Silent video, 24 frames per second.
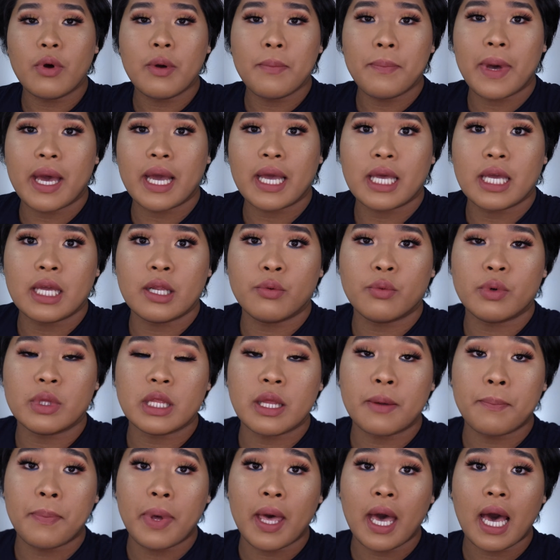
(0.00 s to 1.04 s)
went back in with
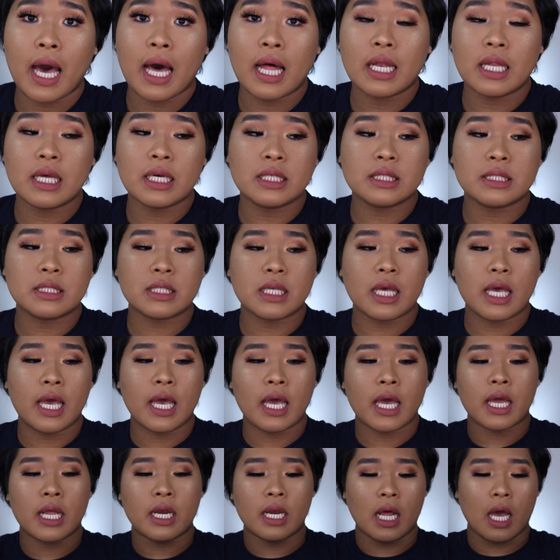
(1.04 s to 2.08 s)
the palette
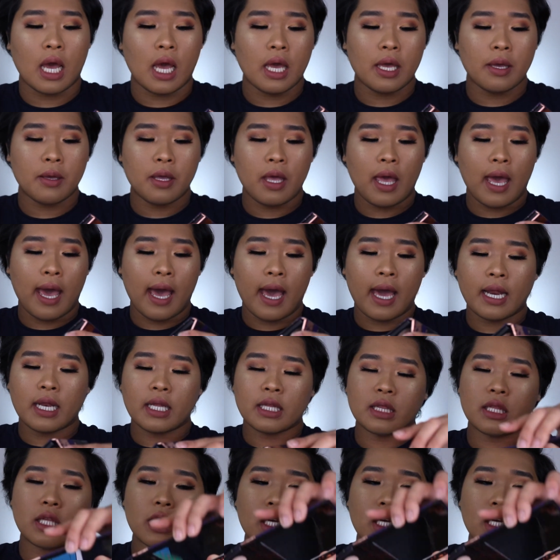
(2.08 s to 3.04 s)
and I added